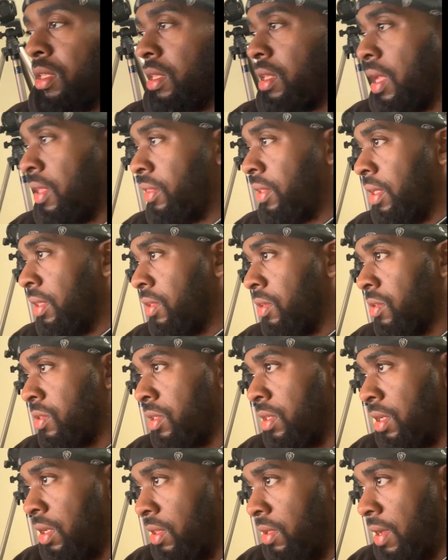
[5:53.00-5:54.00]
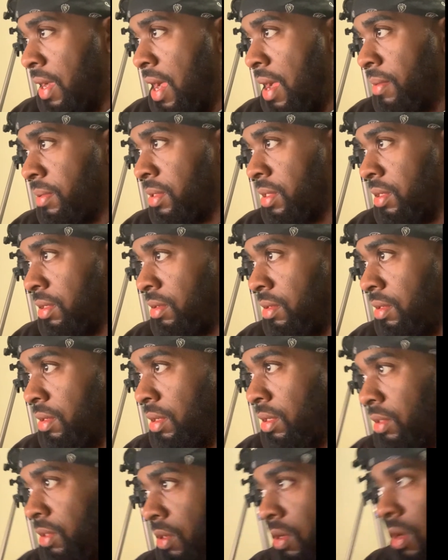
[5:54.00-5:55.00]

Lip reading: I think there's another option, like they're